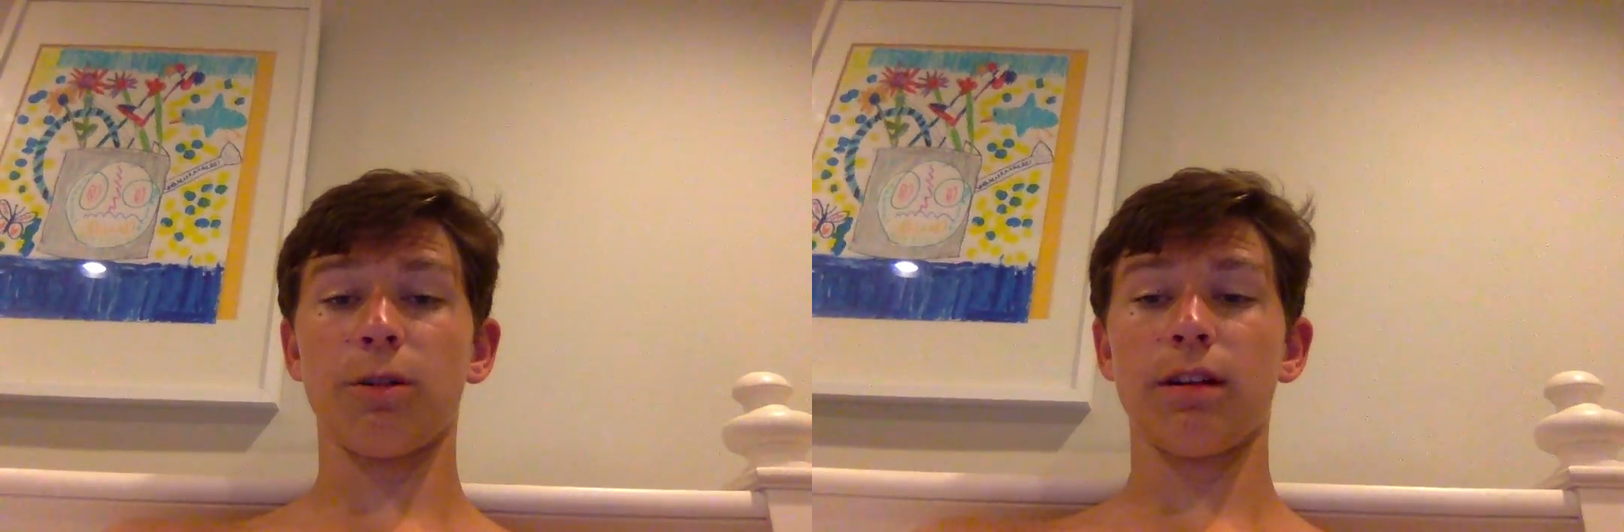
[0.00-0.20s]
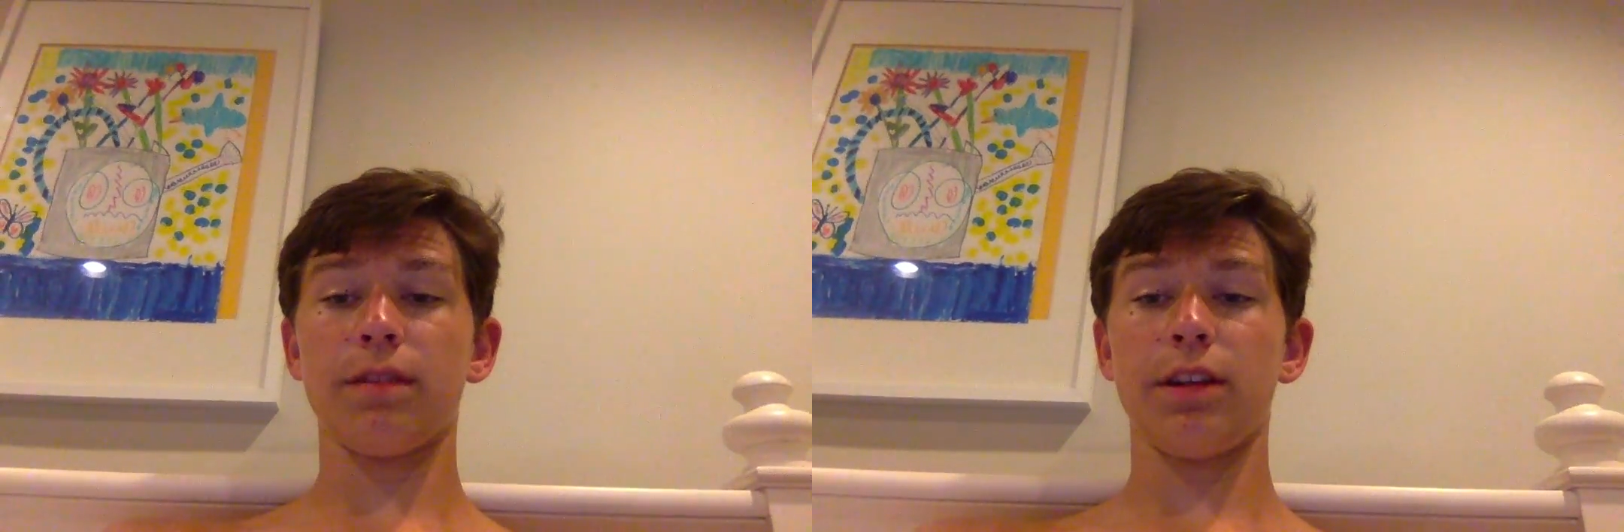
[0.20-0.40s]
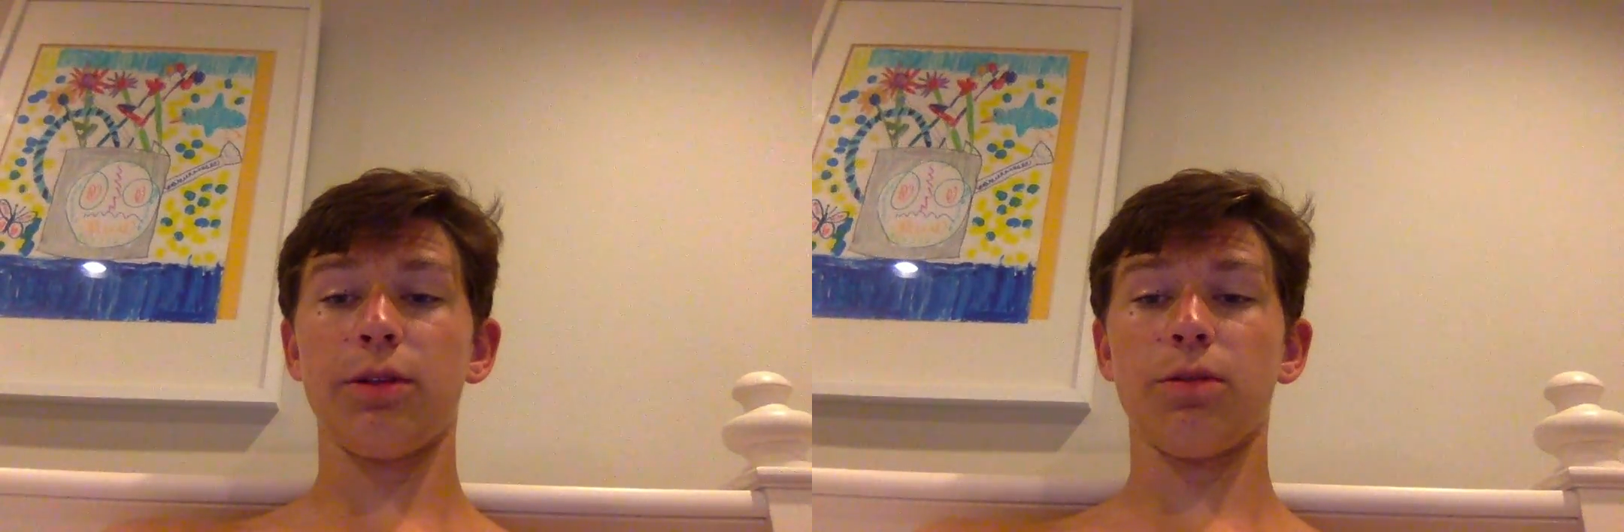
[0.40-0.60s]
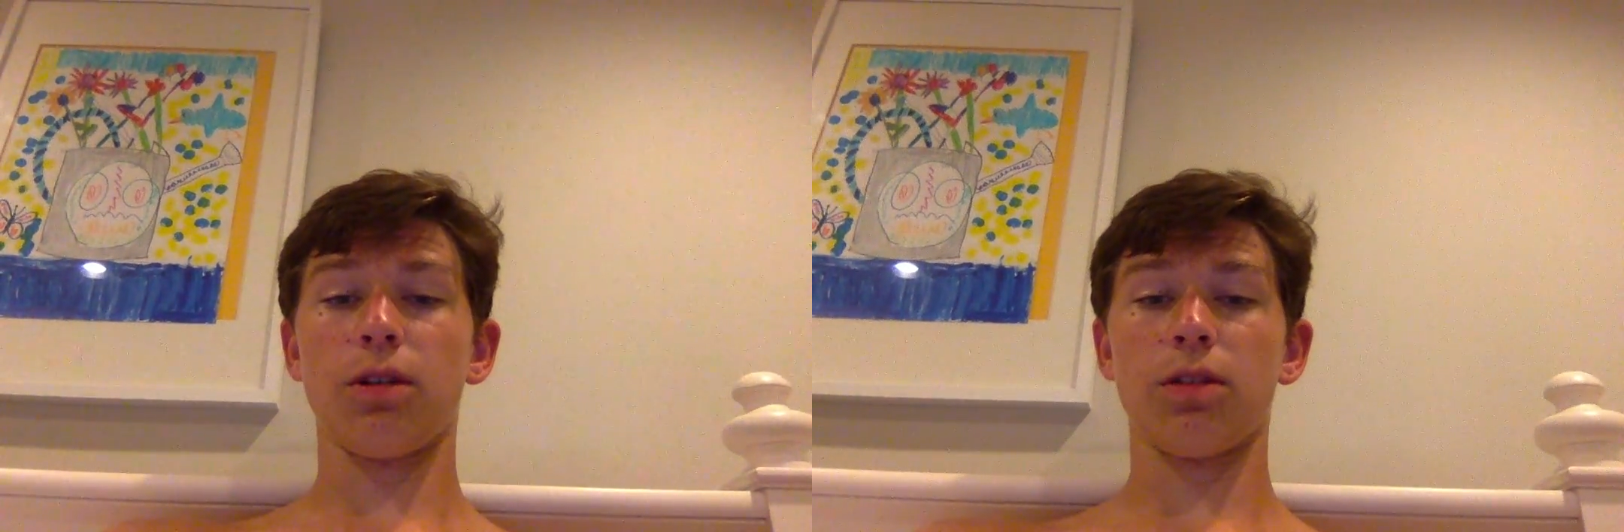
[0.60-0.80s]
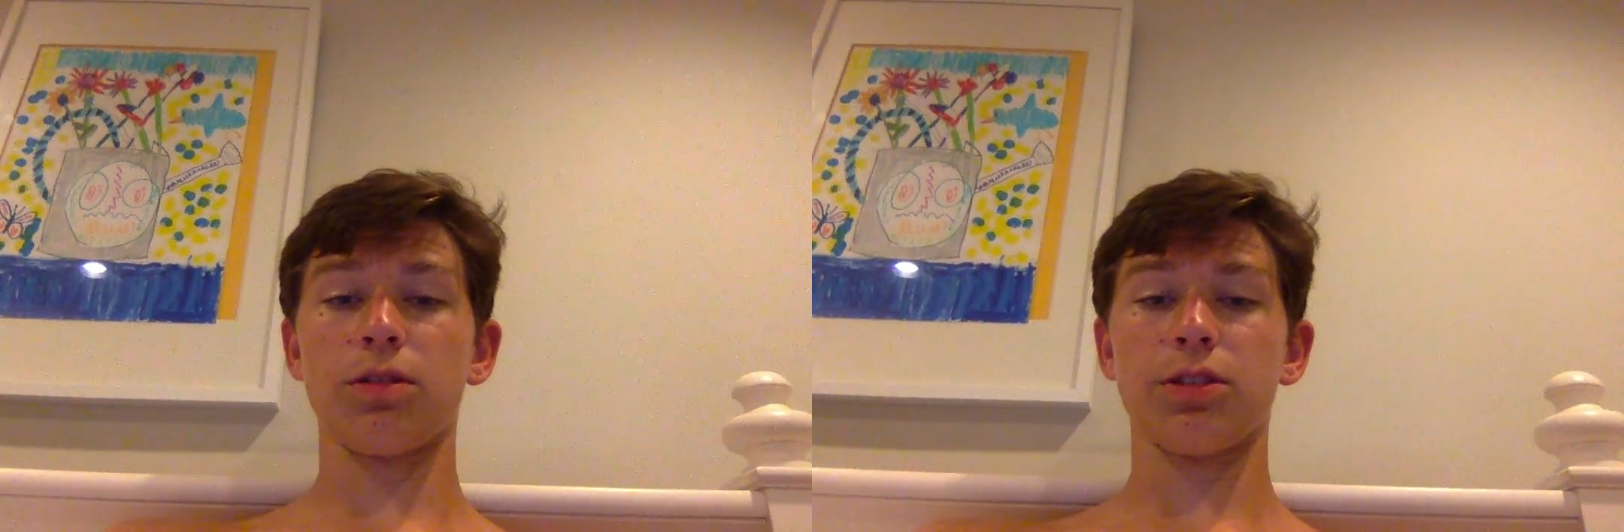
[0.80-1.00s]
riff that you
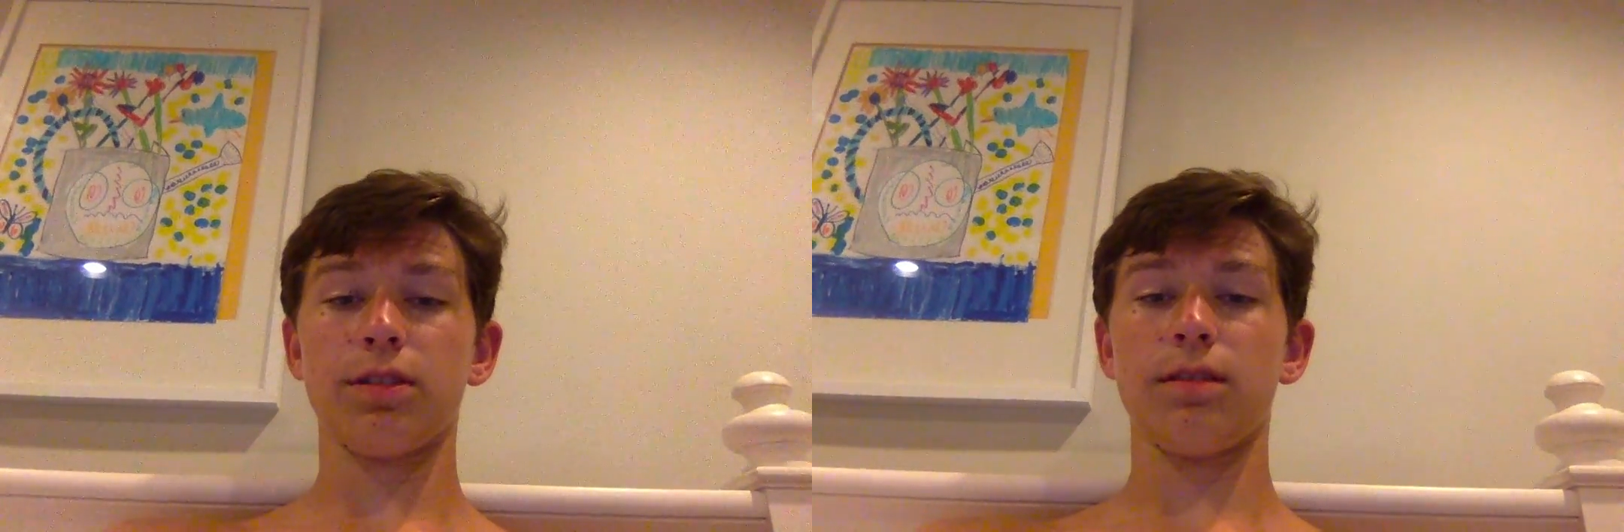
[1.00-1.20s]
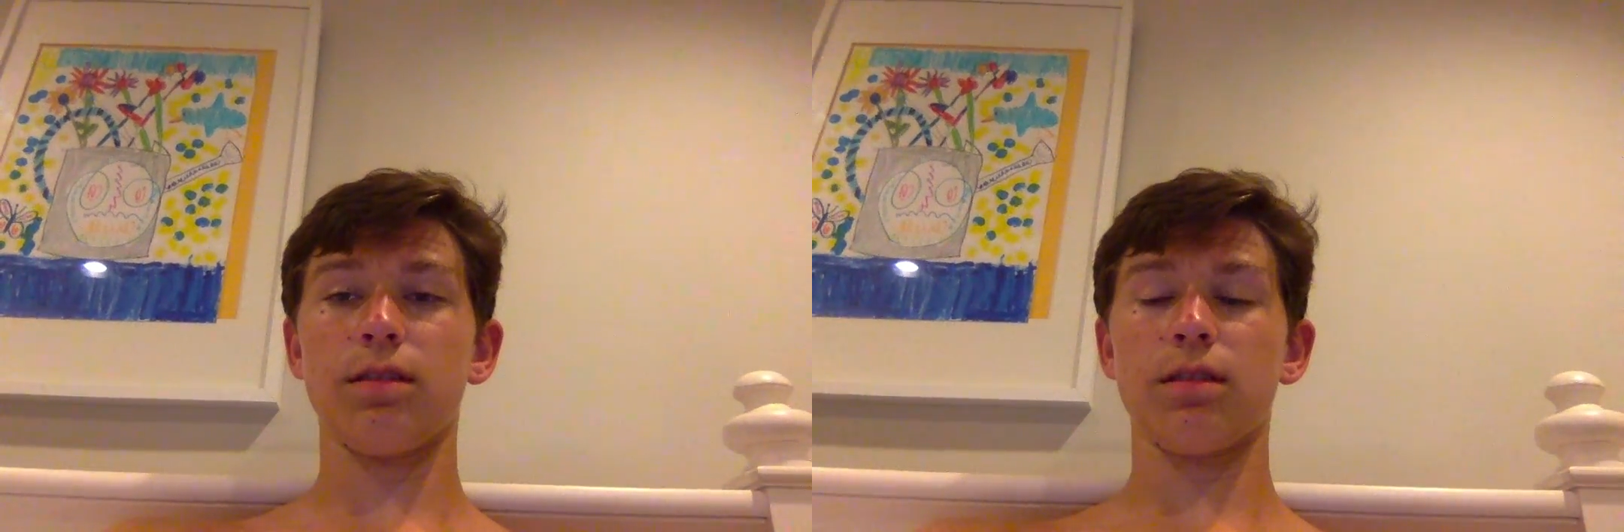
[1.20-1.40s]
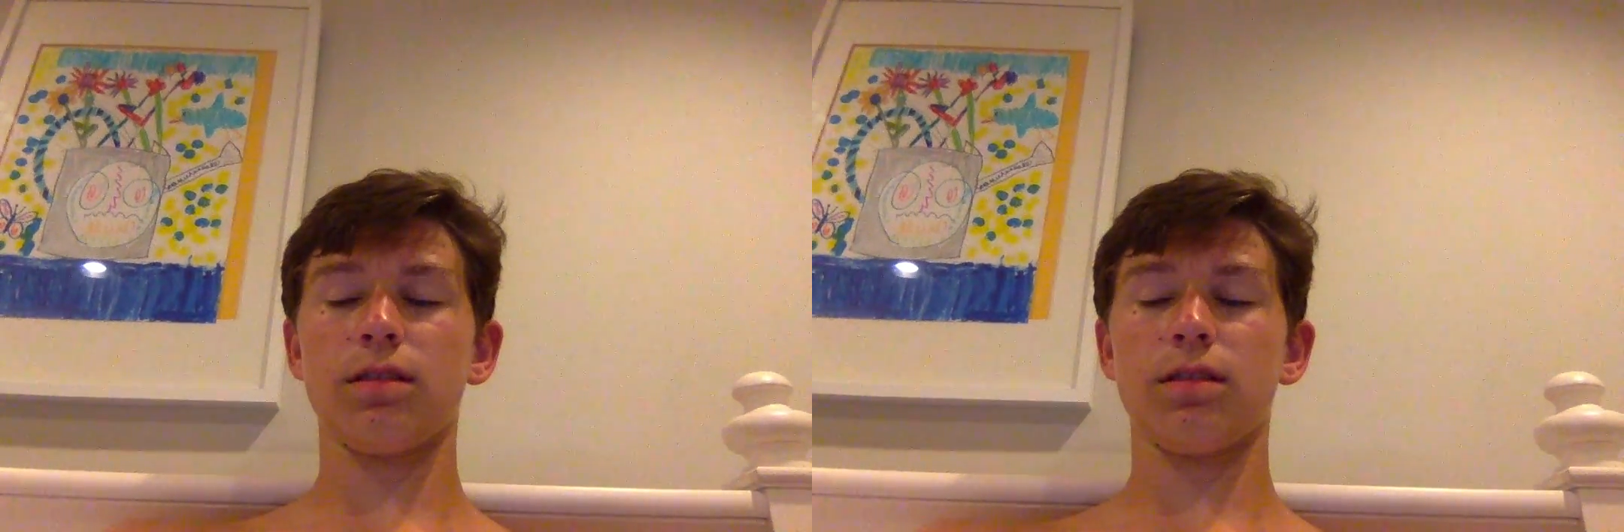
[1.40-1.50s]
all should,